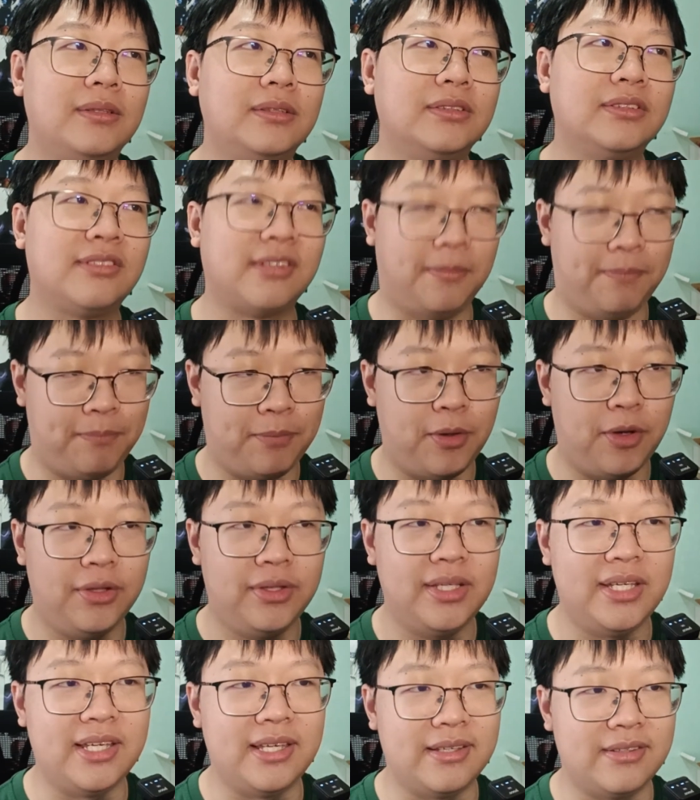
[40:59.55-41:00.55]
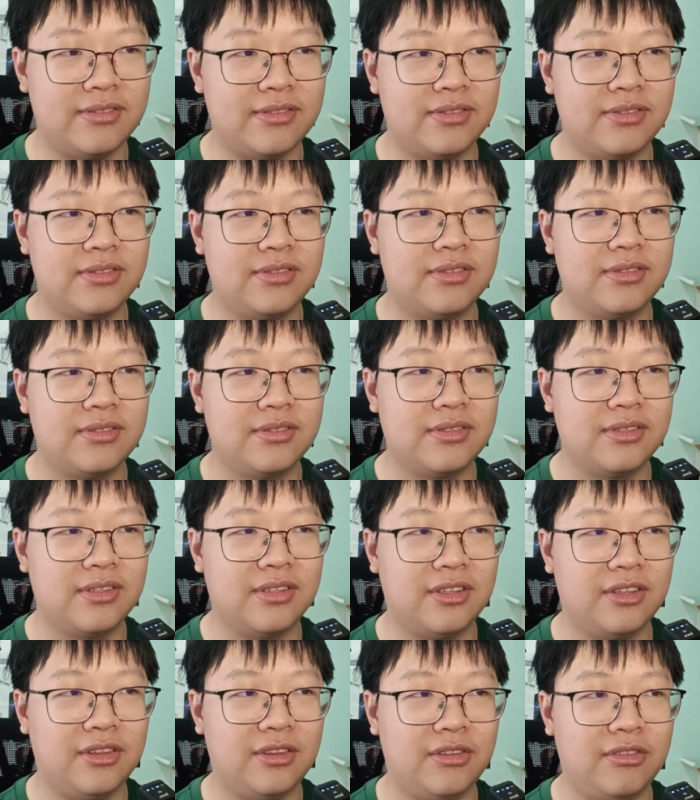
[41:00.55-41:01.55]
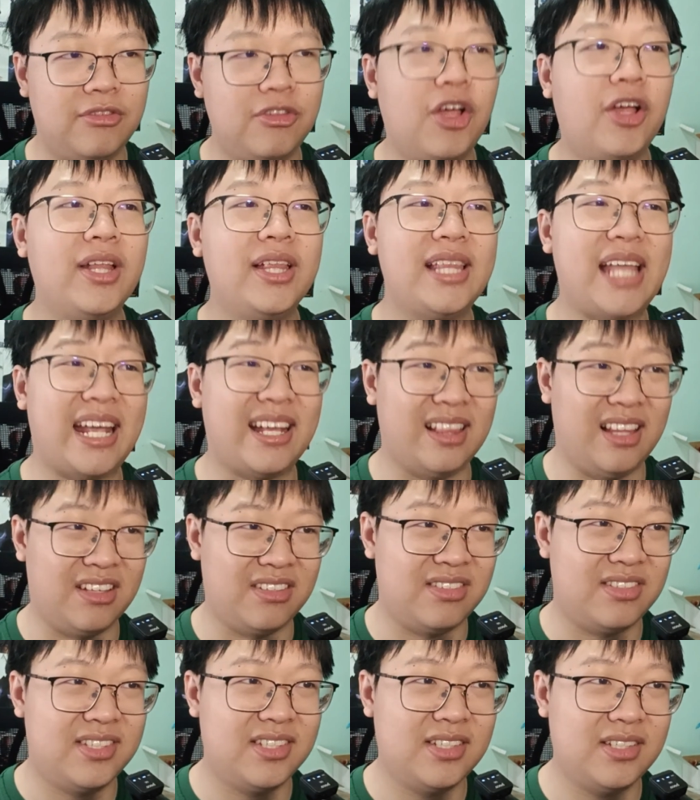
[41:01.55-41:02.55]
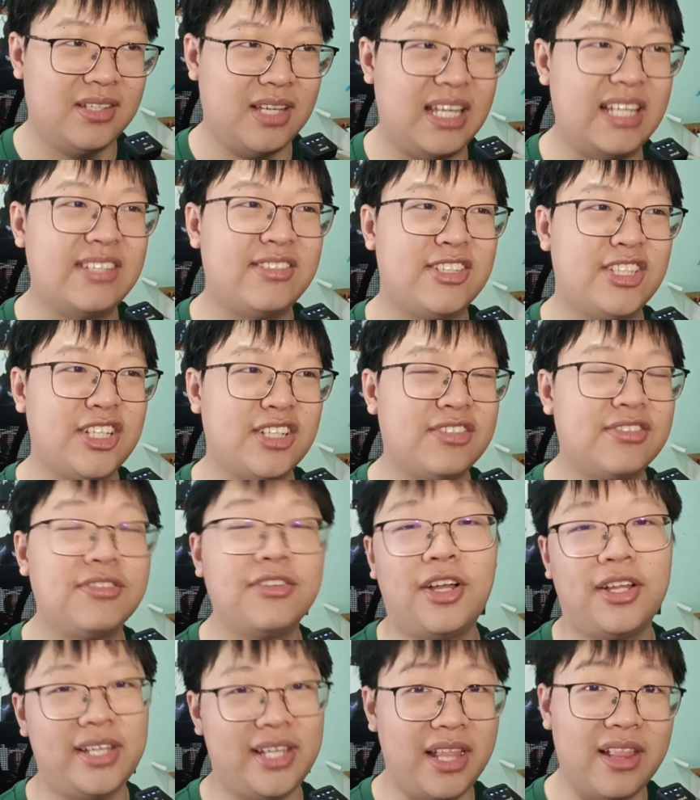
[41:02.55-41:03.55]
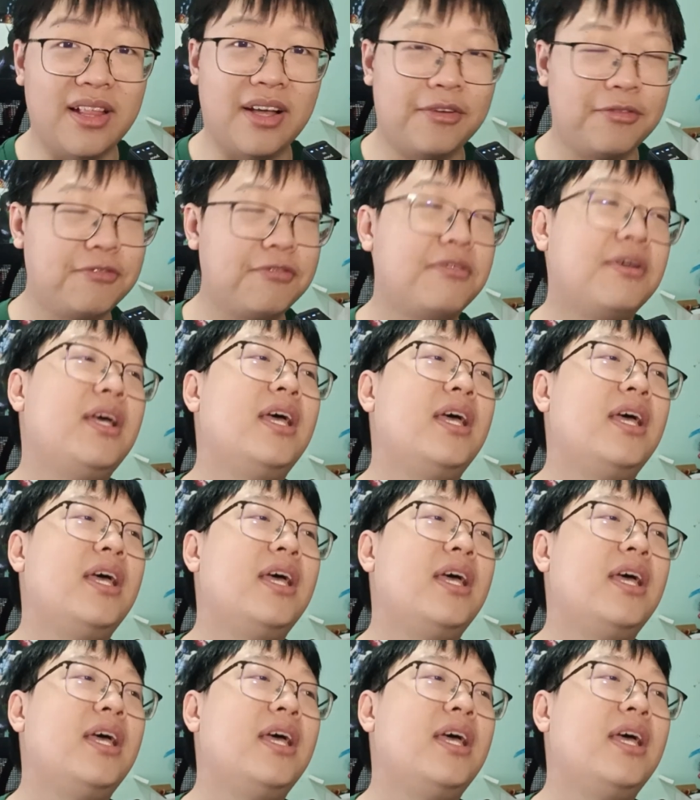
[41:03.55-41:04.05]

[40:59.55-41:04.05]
support is not lackluster. It's just not enough.